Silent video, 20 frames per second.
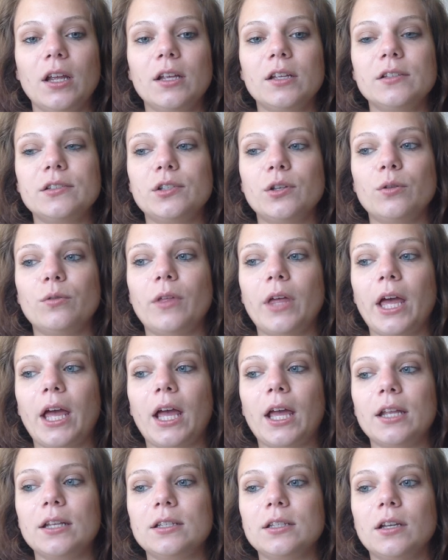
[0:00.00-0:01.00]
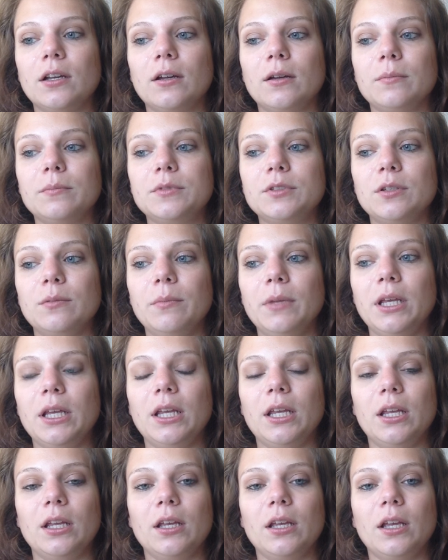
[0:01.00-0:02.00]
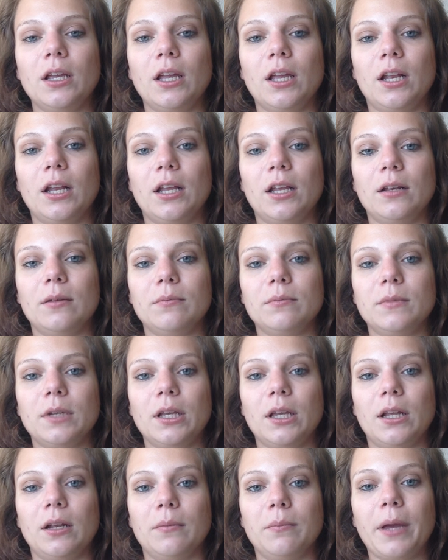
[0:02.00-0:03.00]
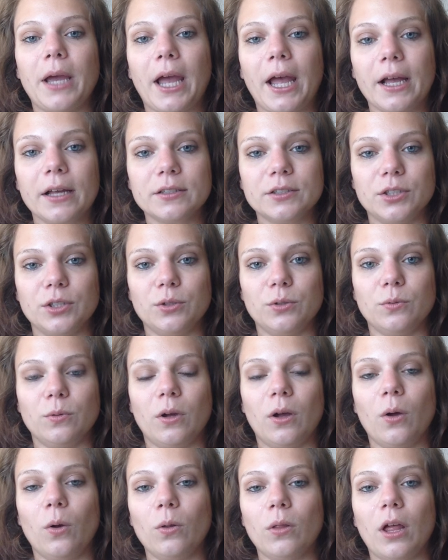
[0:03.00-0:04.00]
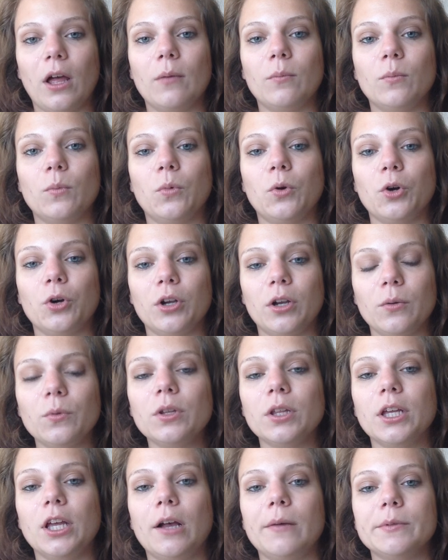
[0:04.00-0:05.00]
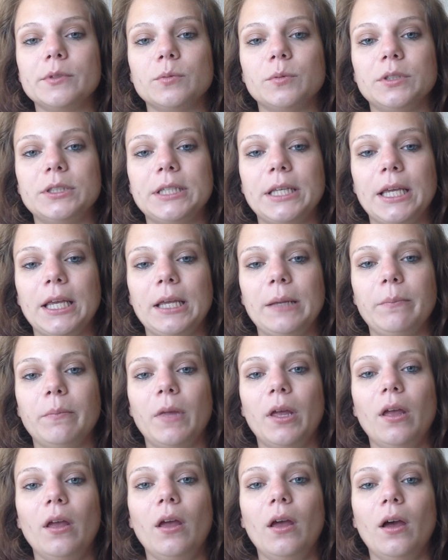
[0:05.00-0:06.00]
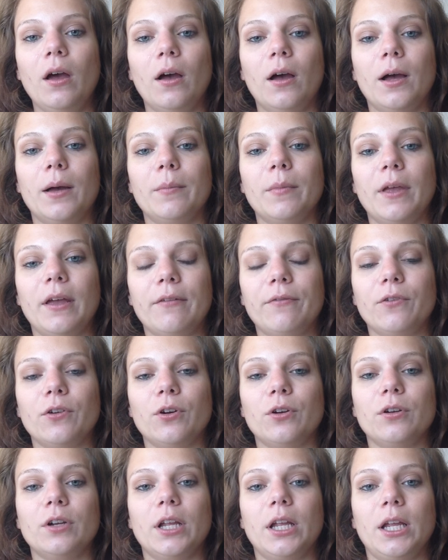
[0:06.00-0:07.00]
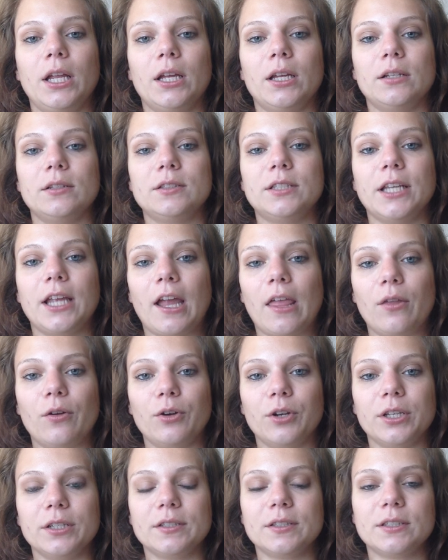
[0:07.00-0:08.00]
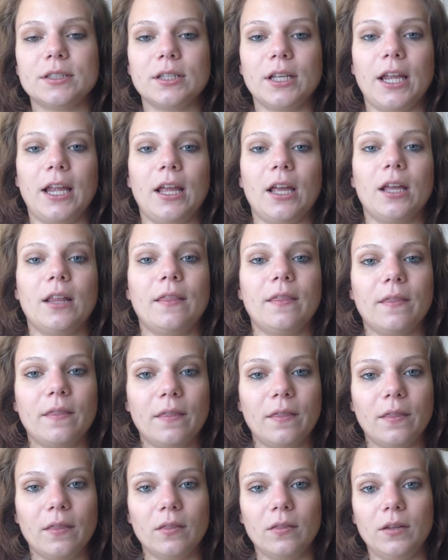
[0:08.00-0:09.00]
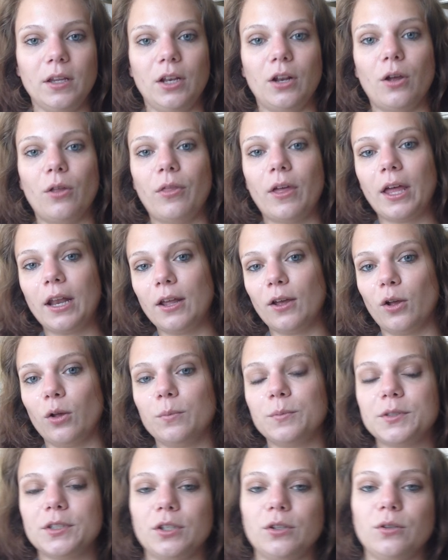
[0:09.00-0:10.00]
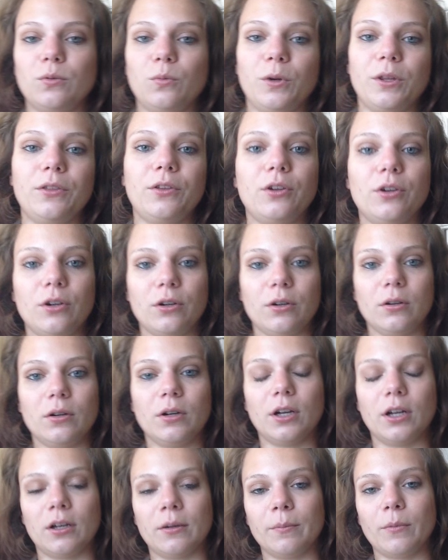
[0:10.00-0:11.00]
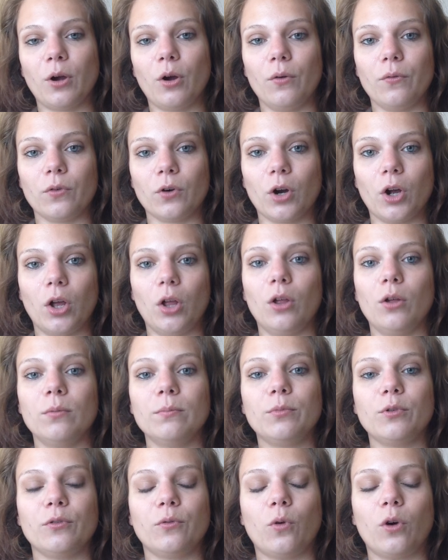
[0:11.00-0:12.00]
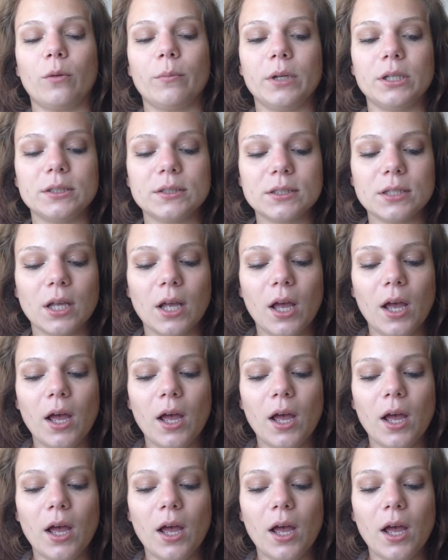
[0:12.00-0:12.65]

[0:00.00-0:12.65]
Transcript: so that, to me, it impacts you a whole lot more, and it really helps with team effort and togetherness. And, you know, that helps you with your overall performance.